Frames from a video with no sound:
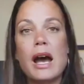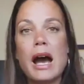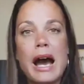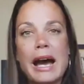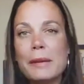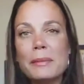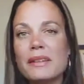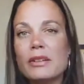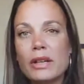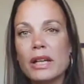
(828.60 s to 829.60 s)
I'm
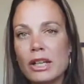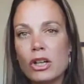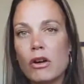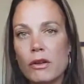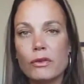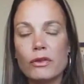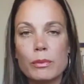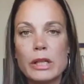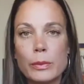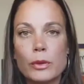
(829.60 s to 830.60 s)
still getting calls from
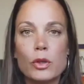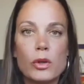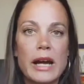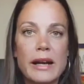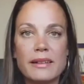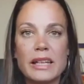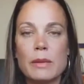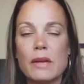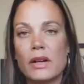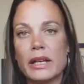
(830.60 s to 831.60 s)
people who are asking me
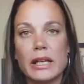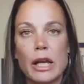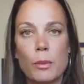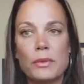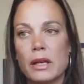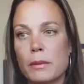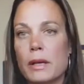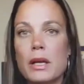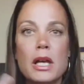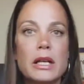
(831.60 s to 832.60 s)
if I can help them
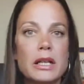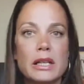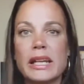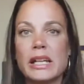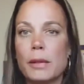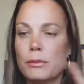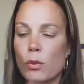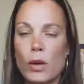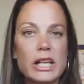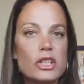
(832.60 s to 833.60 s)
clean up
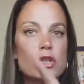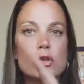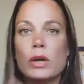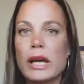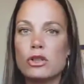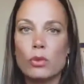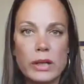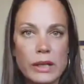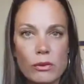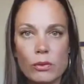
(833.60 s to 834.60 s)
22 and
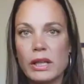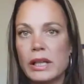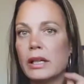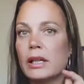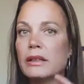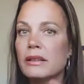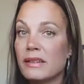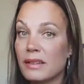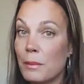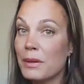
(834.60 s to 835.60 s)
23.
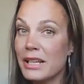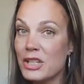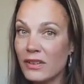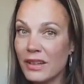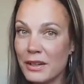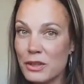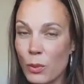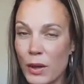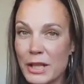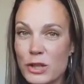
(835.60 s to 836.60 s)
Somebody just had a
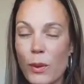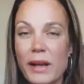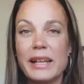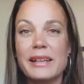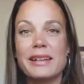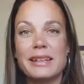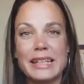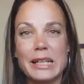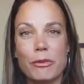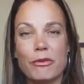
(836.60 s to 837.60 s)
2020
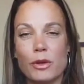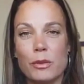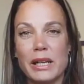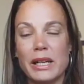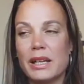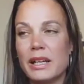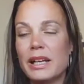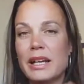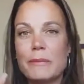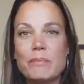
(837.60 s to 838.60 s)
cleanup for me.
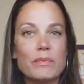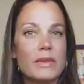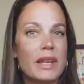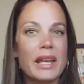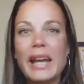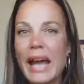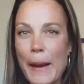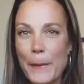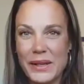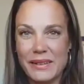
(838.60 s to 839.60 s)
It
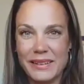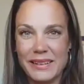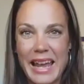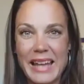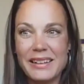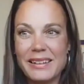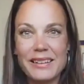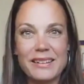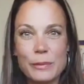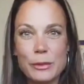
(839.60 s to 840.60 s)
happens. And this
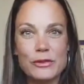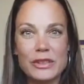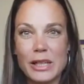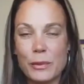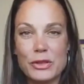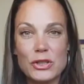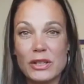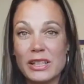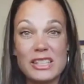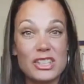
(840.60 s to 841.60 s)
is the perfect
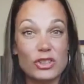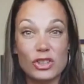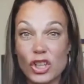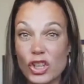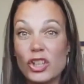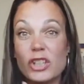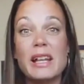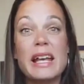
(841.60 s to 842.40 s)
opportunity to learn,